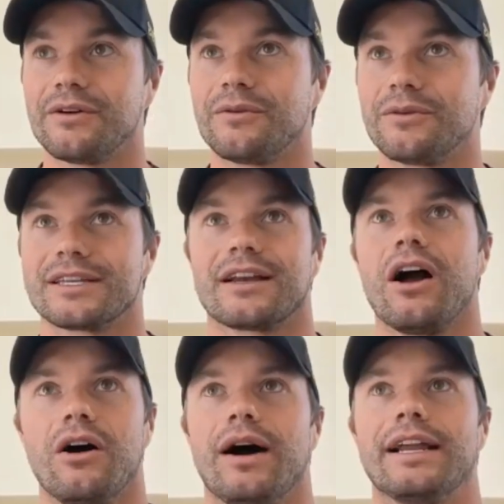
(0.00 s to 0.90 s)
was like,
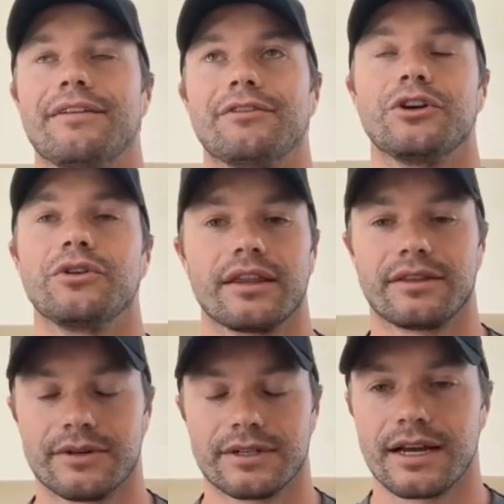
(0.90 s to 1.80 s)
oh, I never knew that
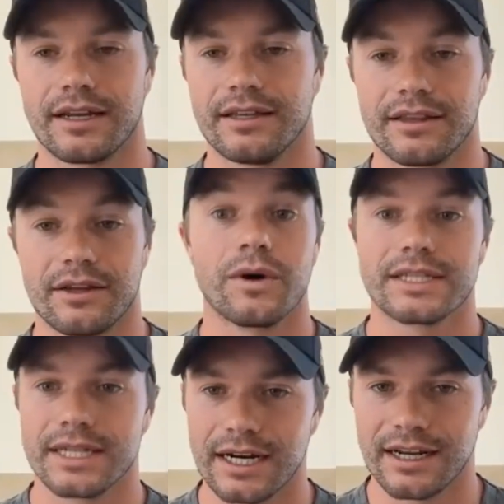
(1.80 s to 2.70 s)
there was honey. There
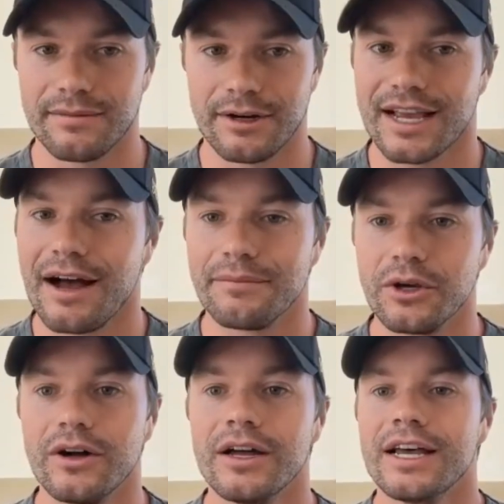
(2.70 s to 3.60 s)
wasn't honey in the Moscow
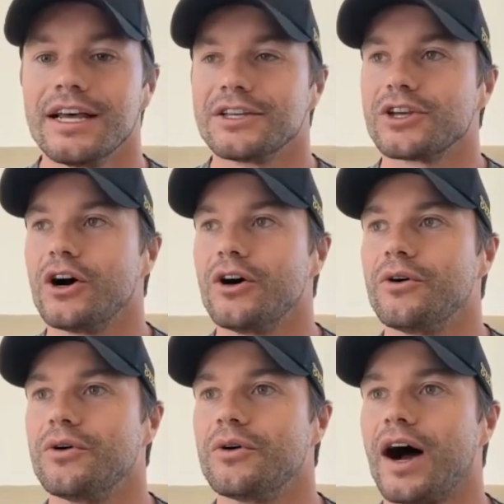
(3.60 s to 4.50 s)
Mule.
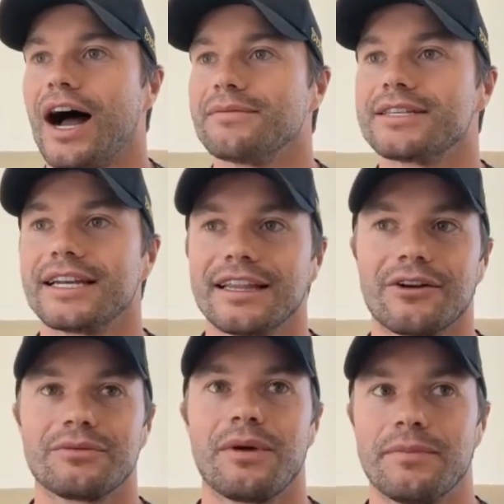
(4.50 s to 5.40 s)
So I'm sitting there
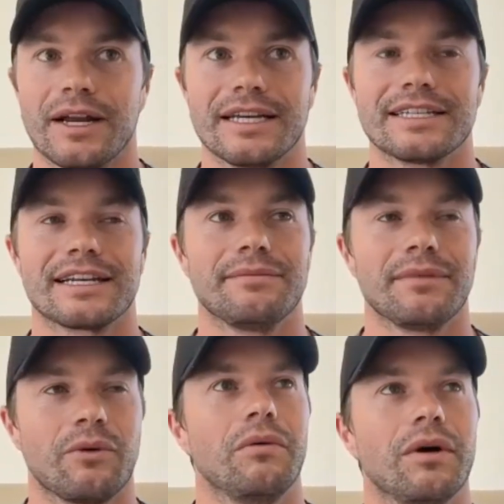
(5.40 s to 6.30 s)
with my buddies and I'm
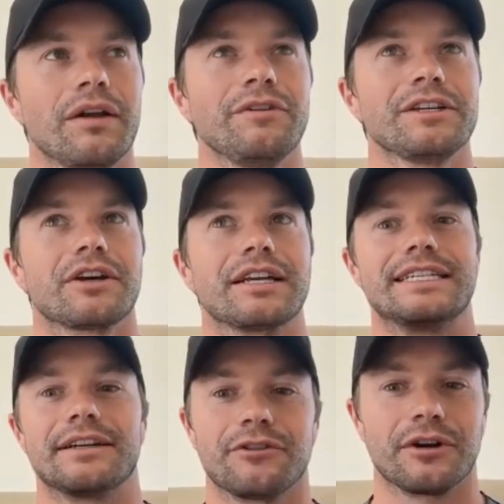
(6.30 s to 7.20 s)
like, what if I took a
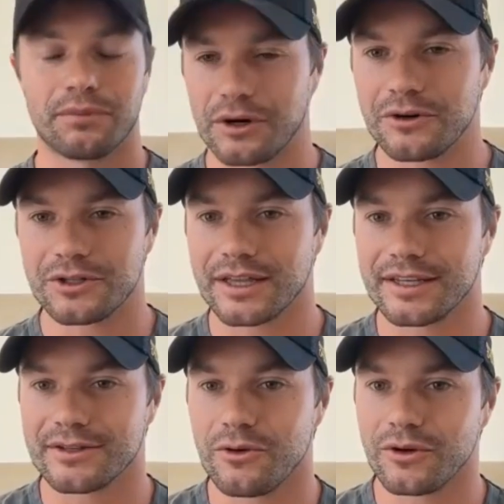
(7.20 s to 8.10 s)
different approach at
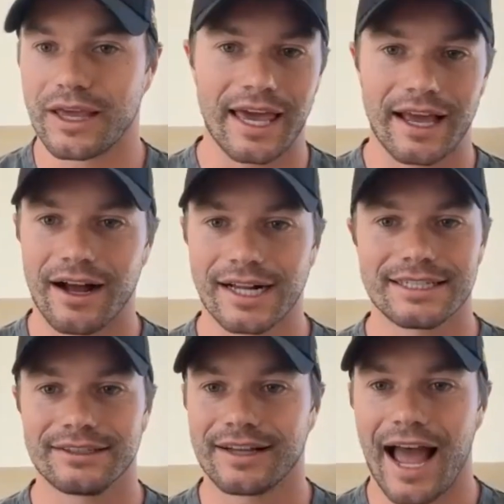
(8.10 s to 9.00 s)
this whole cane
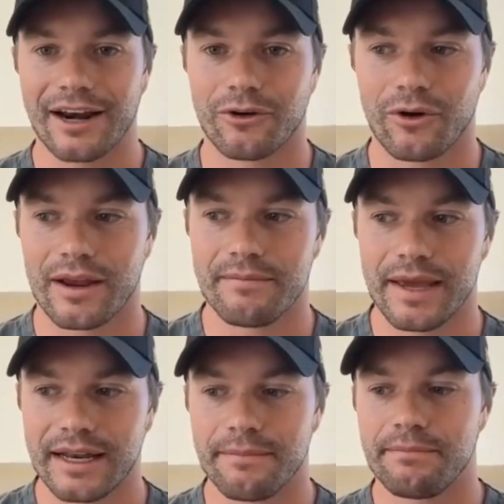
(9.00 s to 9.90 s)
cocktail category and
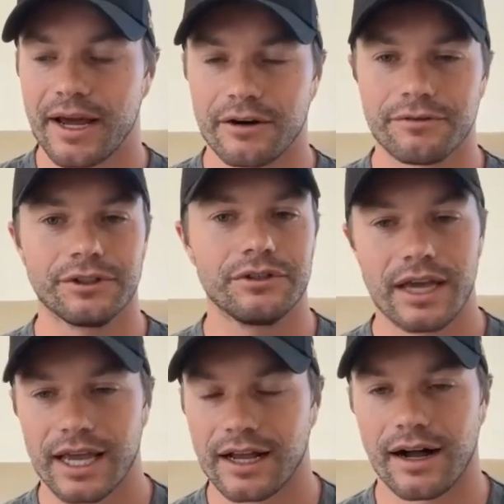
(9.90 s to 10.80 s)
made a better for you
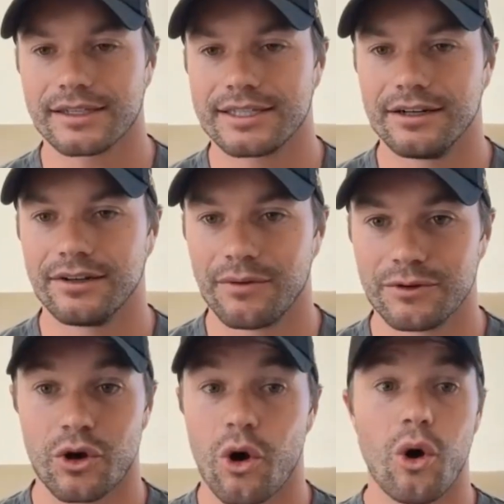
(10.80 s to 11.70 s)
cane cocktail that
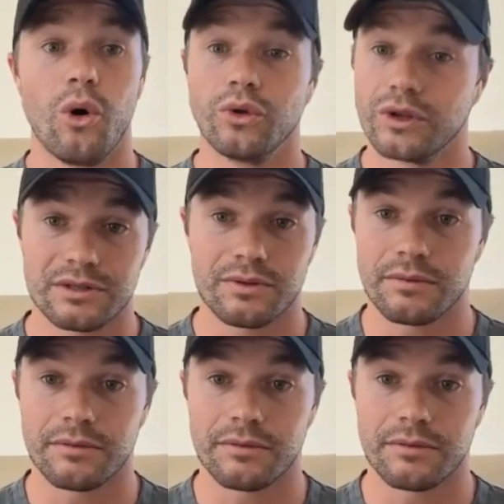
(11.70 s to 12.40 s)
was only sweetened